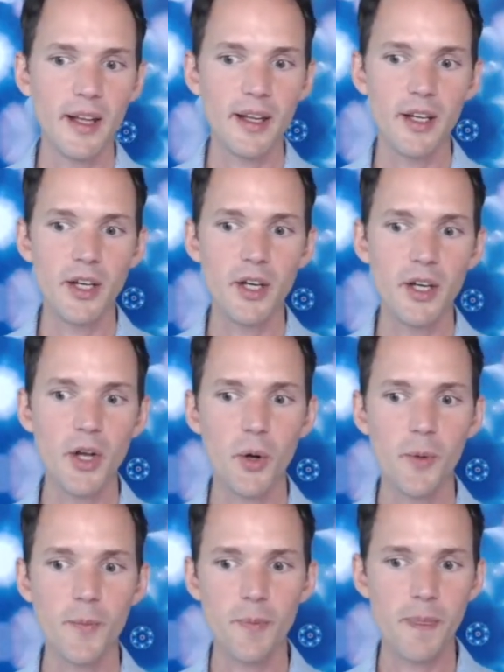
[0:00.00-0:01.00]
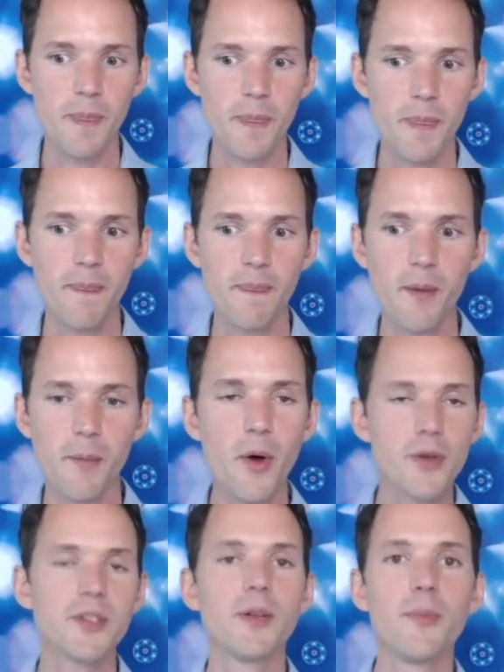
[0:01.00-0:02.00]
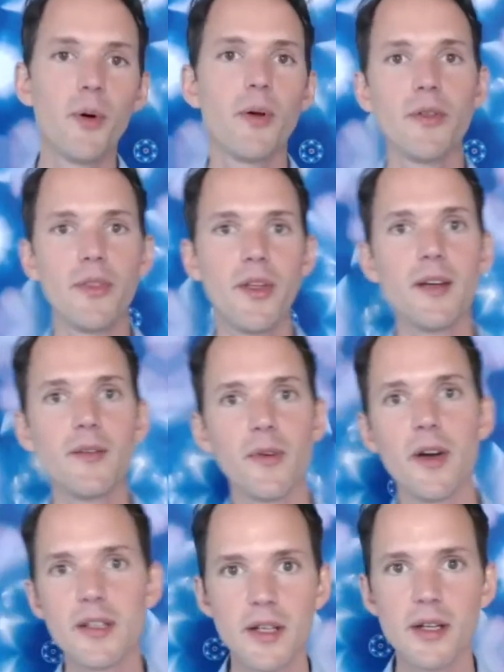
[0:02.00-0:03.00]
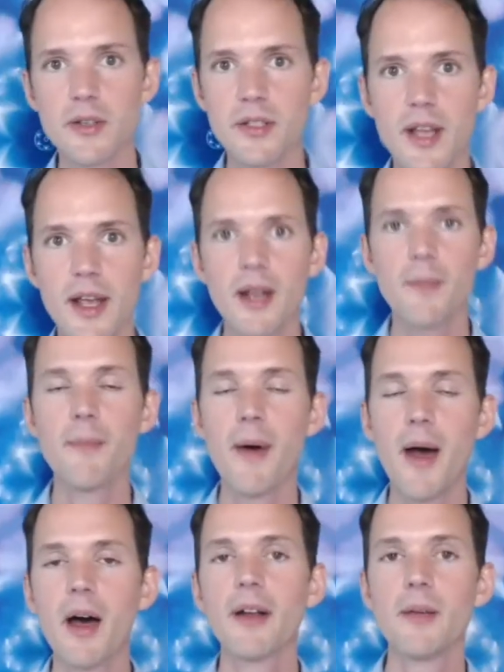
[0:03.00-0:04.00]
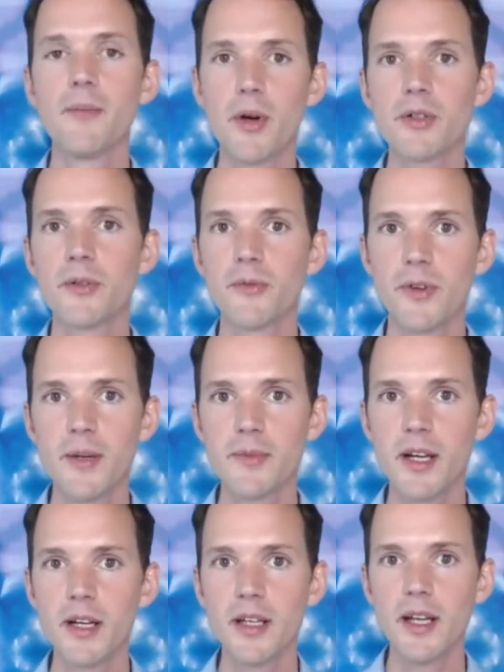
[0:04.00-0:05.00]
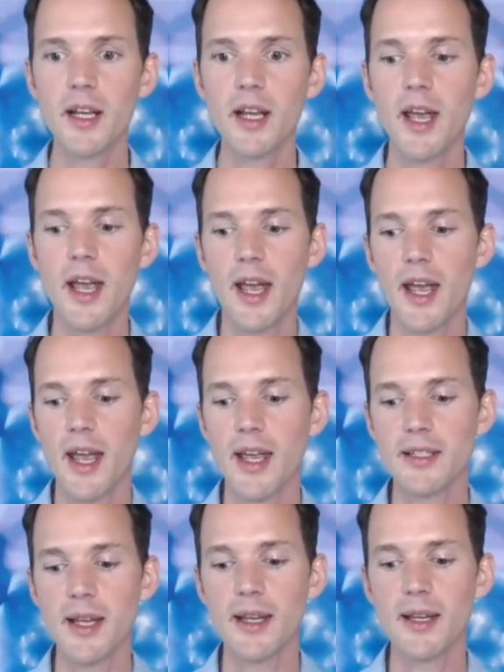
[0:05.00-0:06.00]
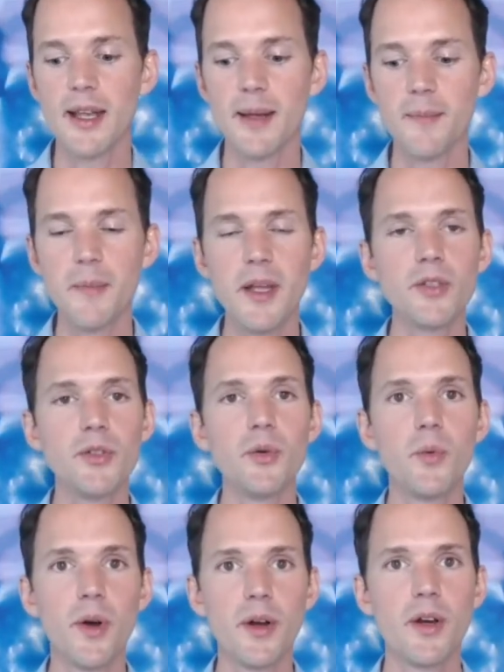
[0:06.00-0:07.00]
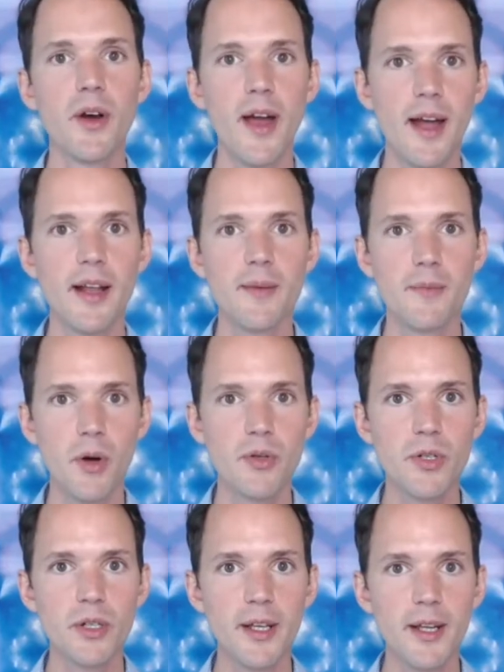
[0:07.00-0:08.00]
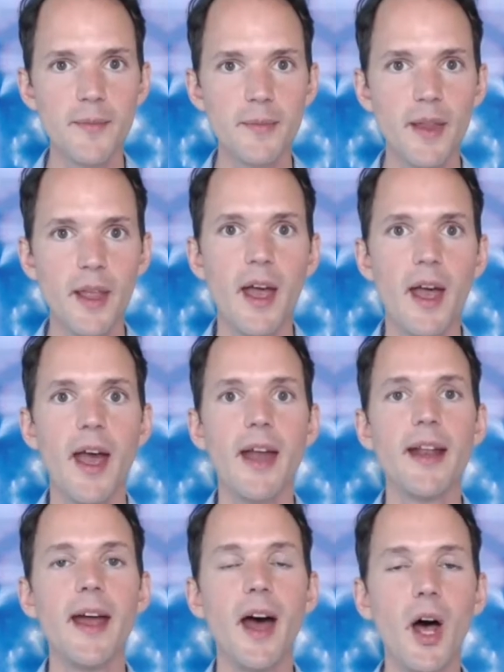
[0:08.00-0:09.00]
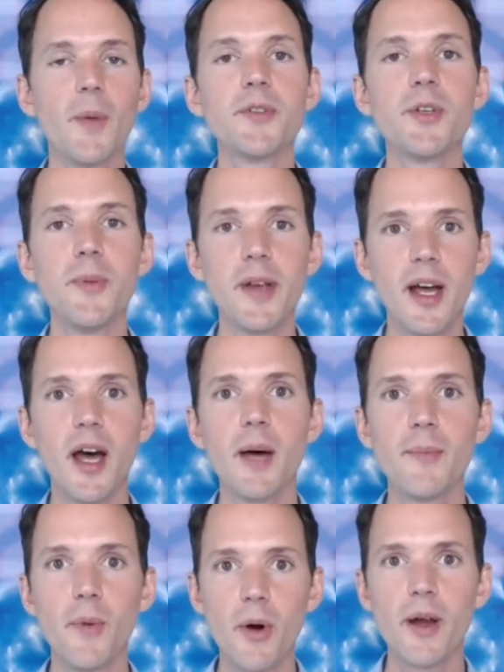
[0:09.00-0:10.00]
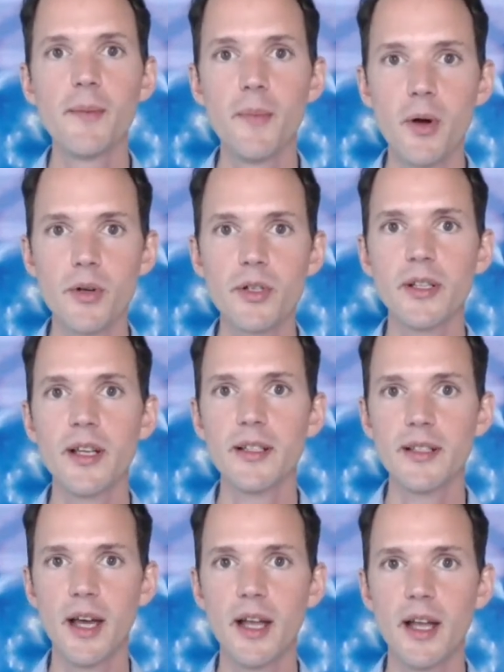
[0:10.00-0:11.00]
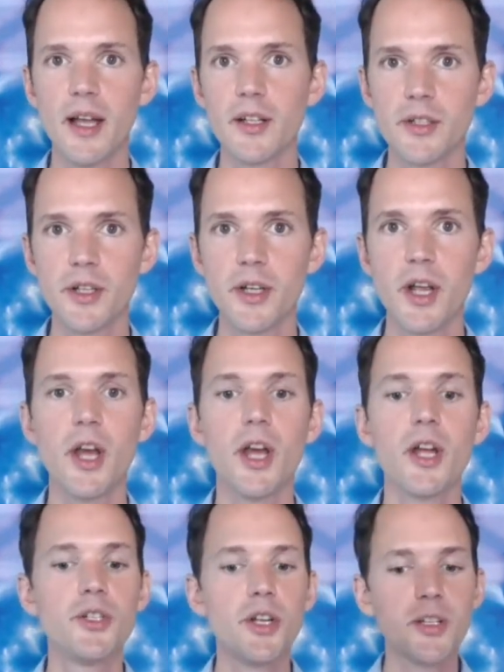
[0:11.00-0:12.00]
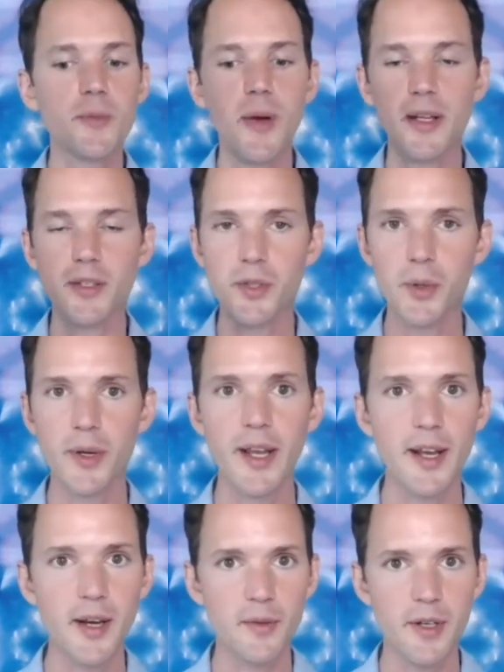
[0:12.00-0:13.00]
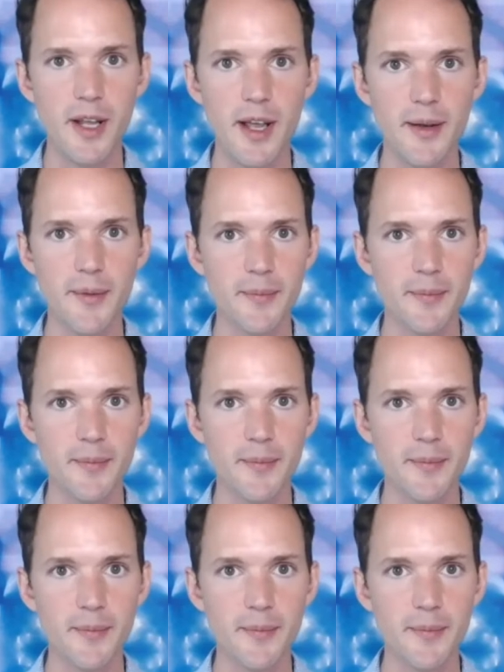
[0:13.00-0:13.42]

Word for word: you know, the most important thing for us to understand about emotional freedom technique is it, it meets you where you're at emotionally and it helps you become more emotionally intelligent just by doing it every day.